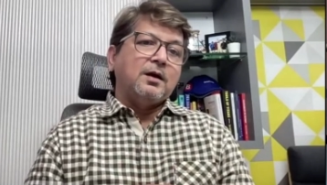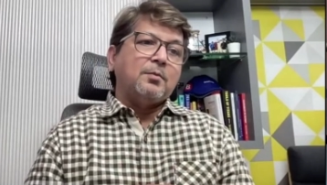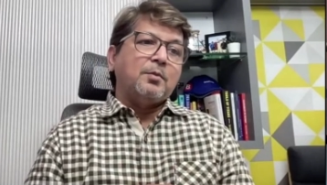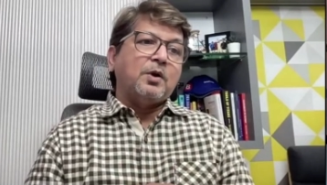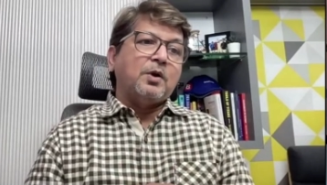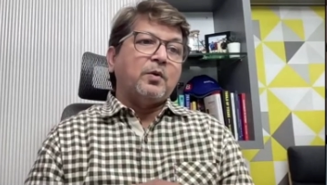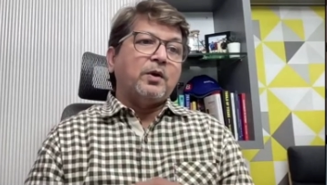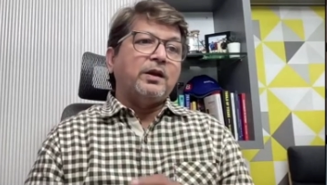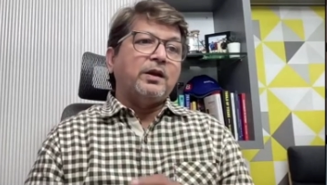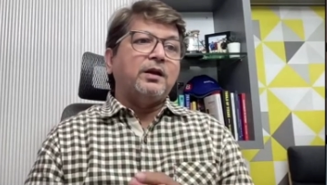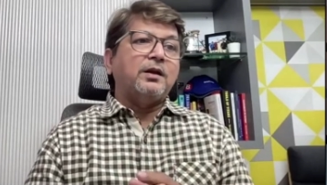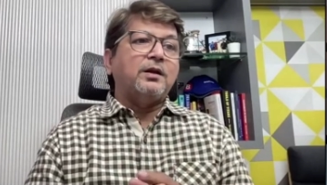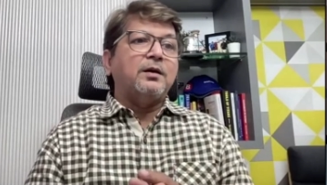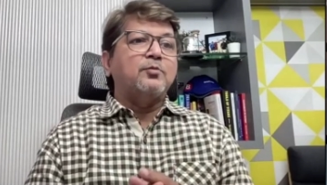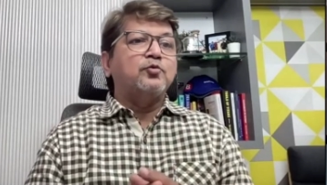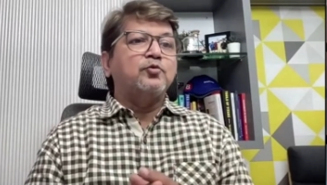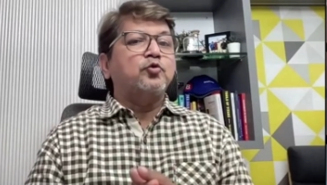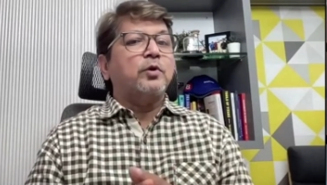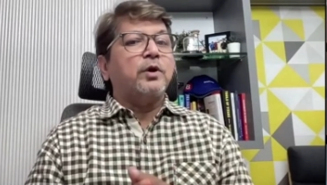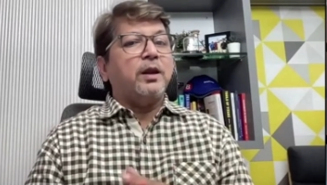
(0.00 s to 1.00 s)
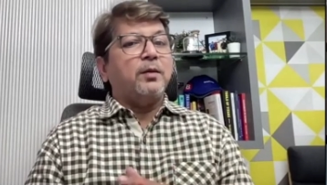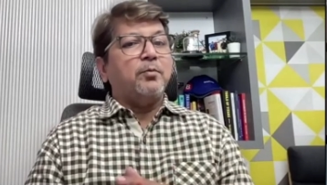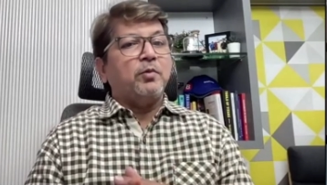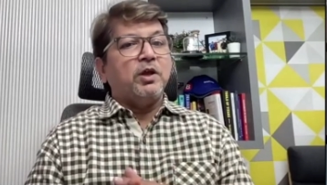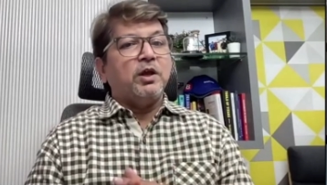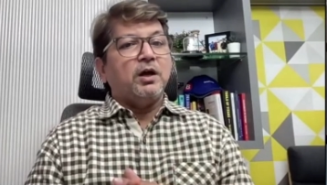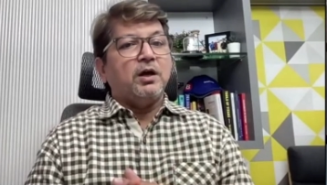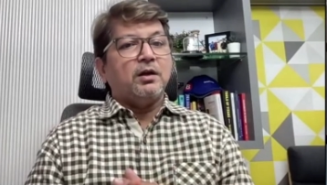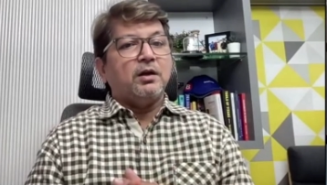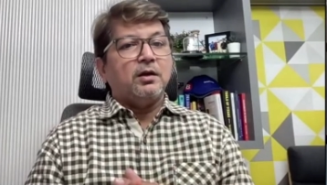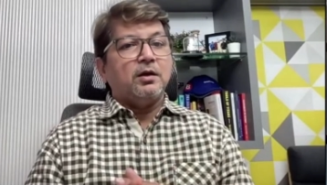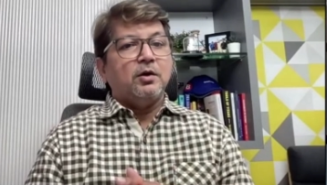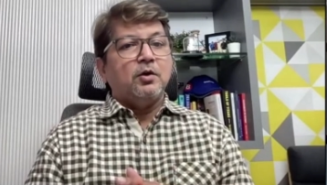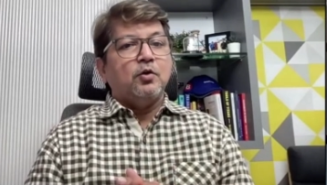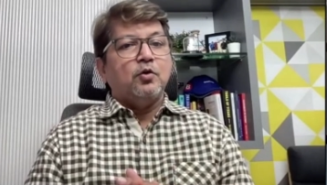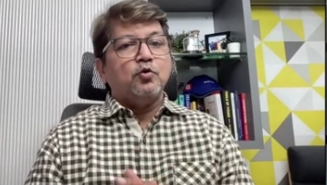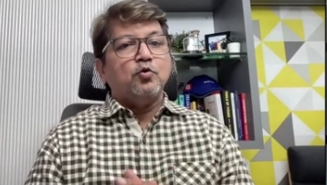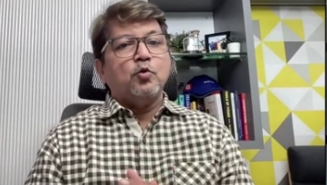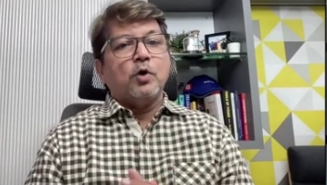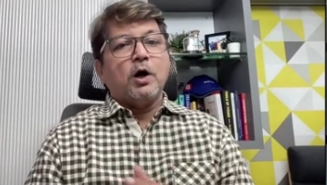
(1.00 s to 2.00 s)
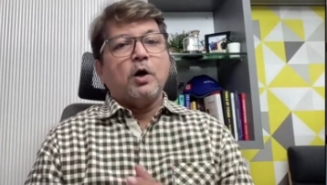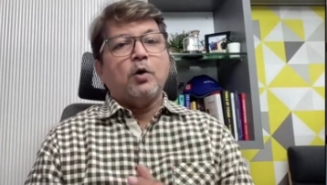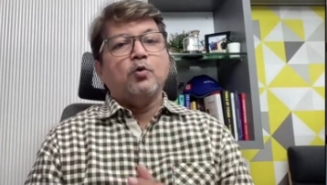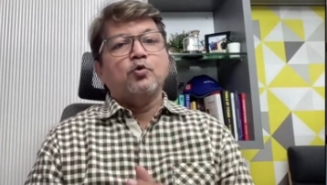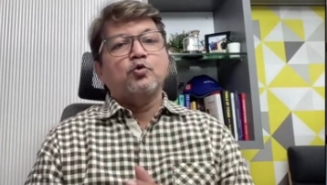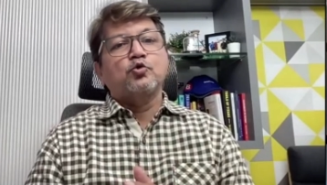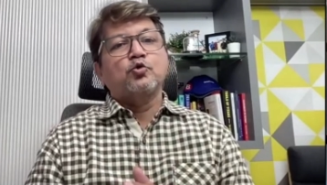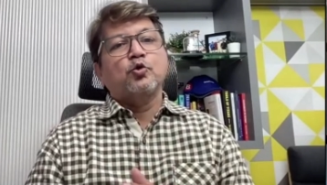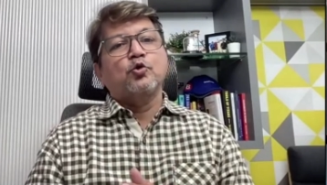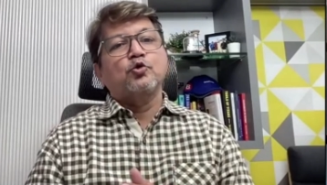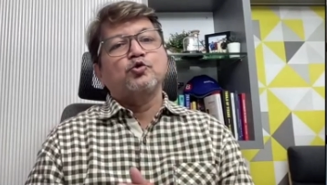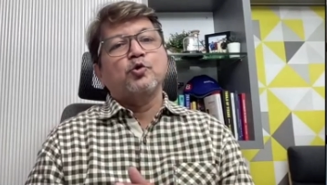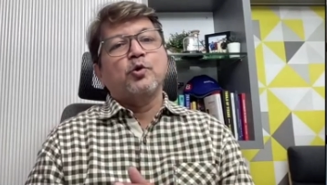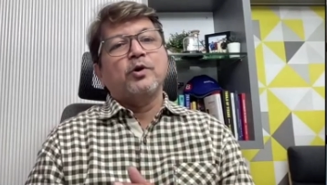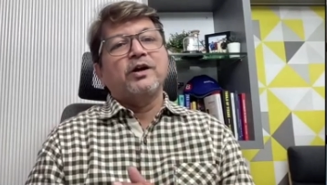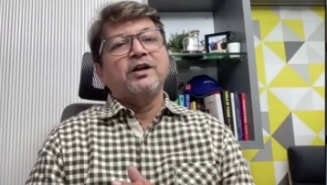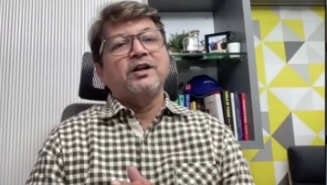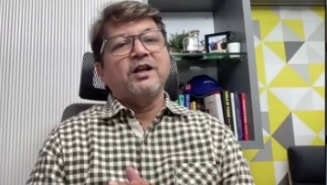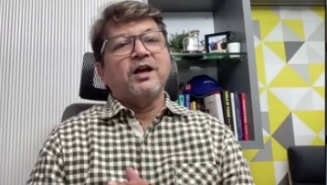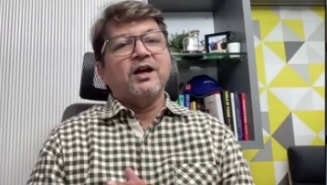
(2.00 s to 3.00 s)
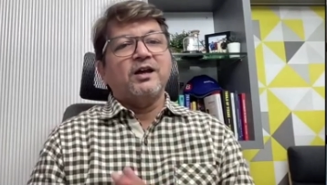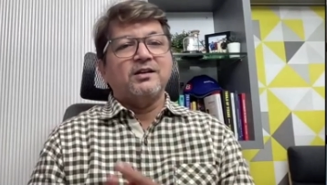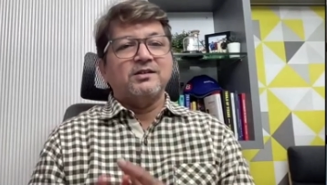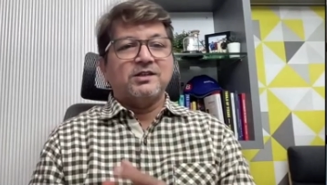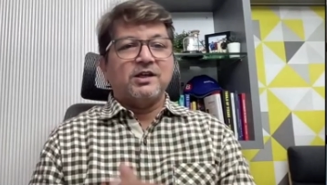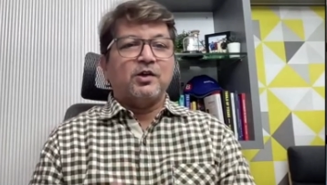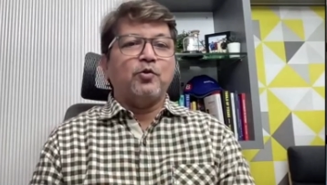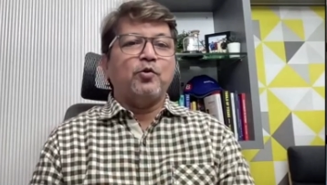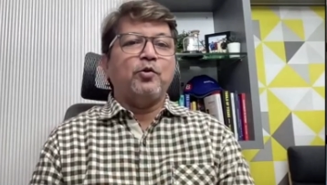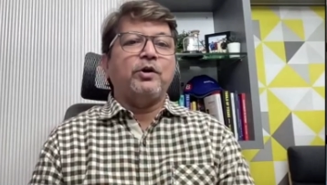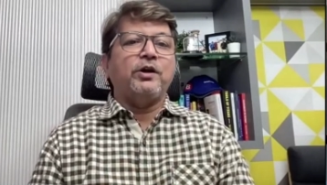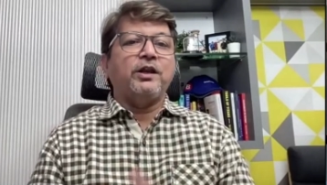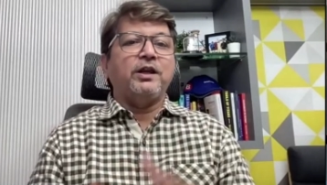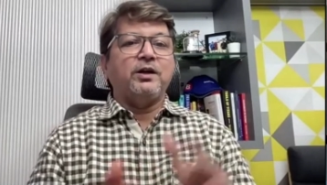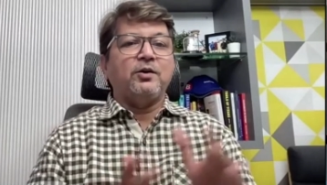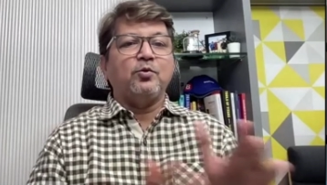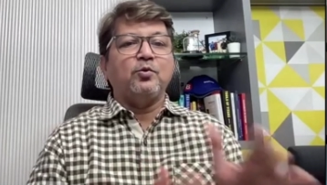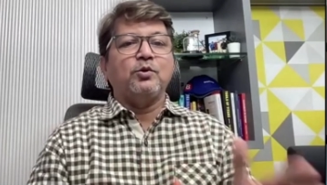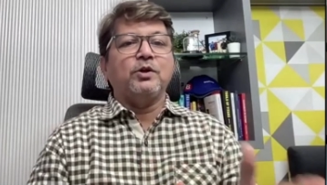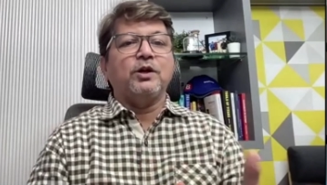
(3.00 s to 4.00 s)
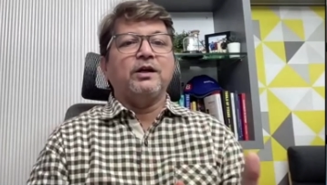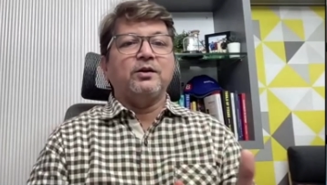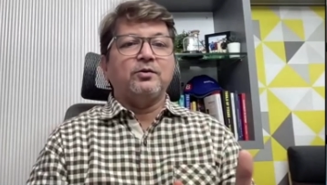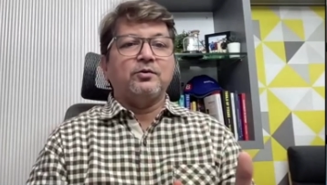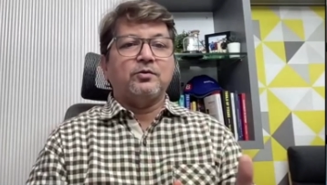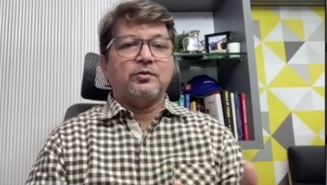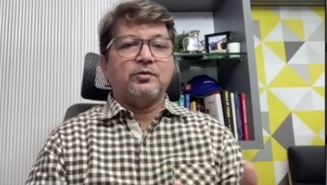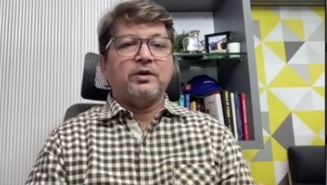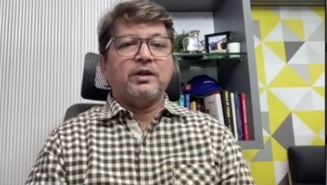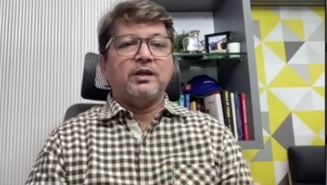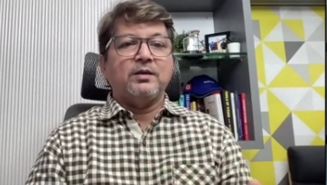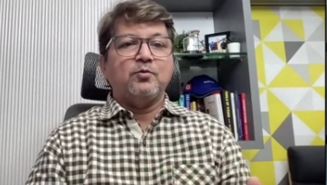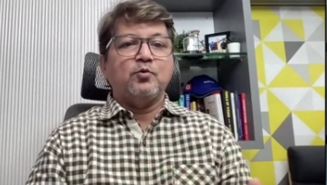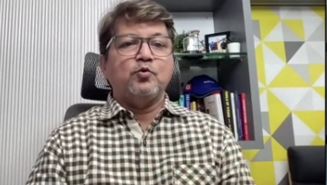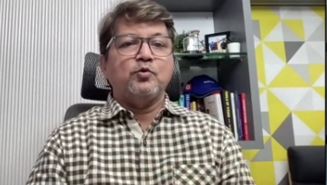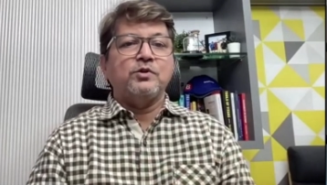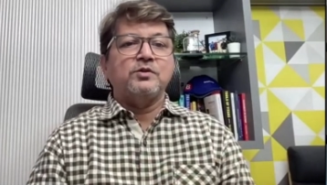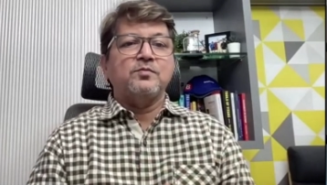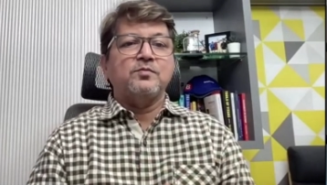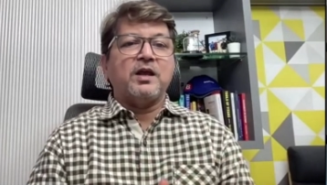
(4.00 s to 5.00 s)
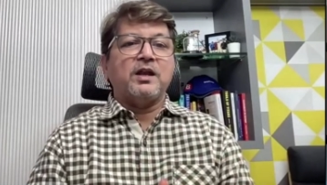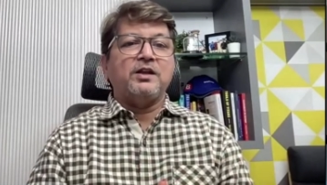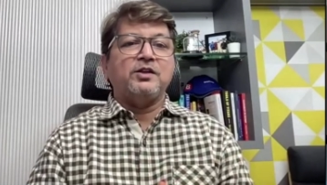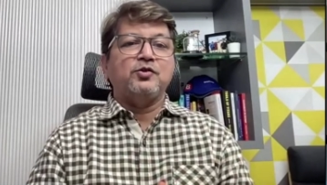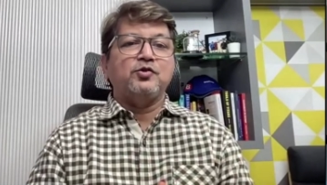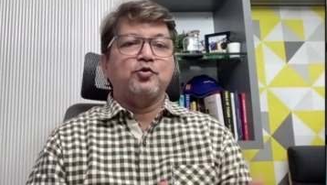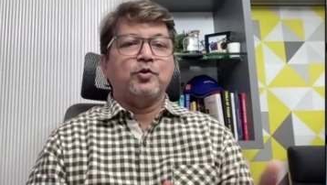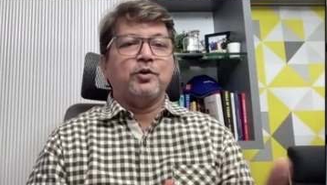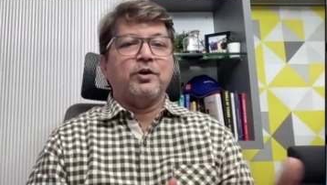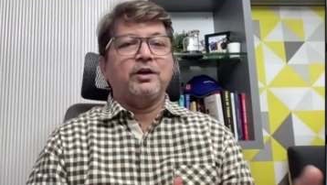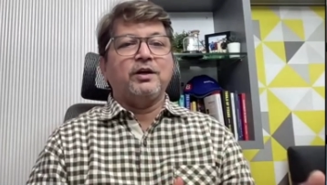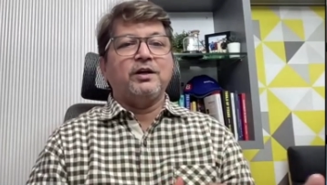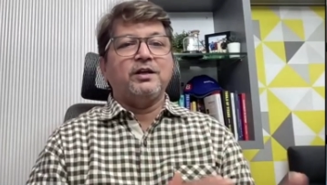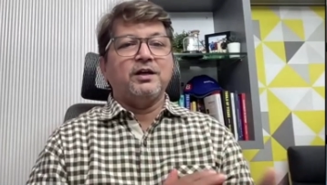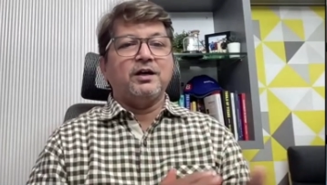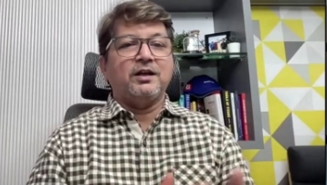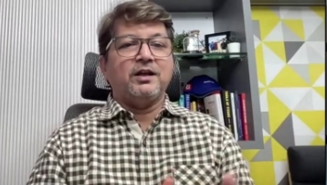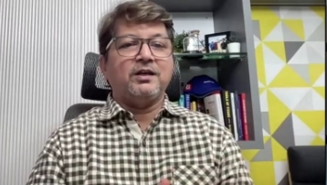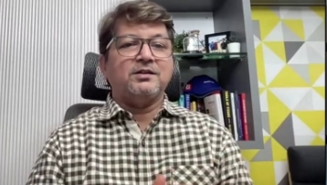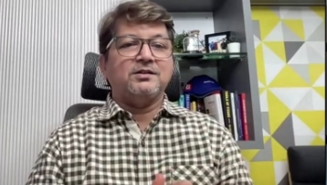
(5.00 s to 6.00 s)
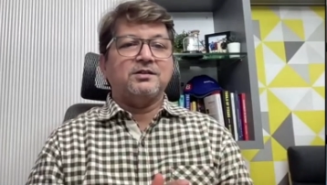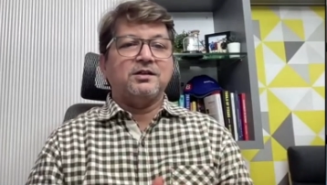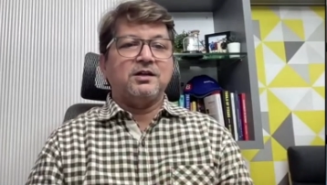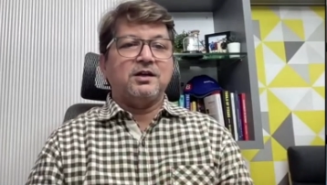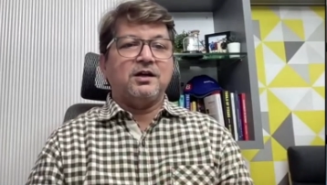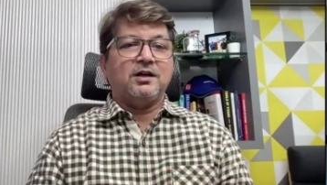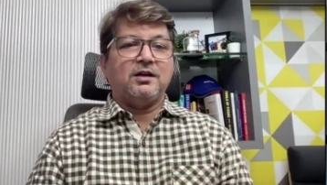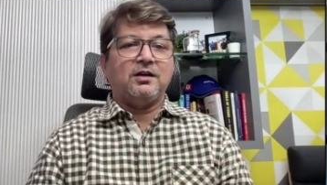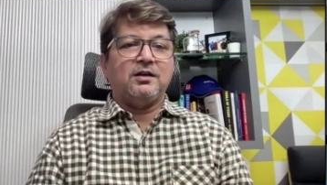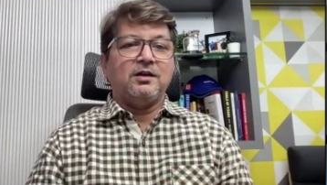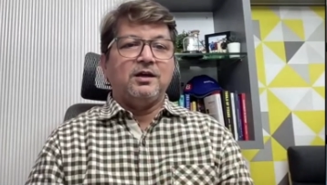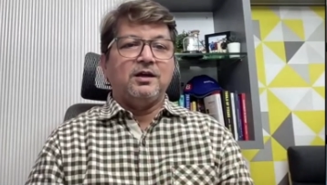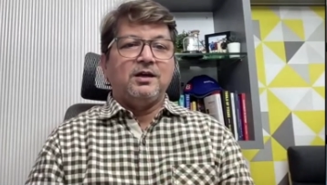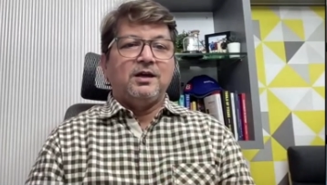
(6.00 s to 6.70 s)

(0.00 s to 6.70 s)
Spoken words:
But when it comes to an MDR, you outsource your entire security to the team who is managing your EDR, XDR,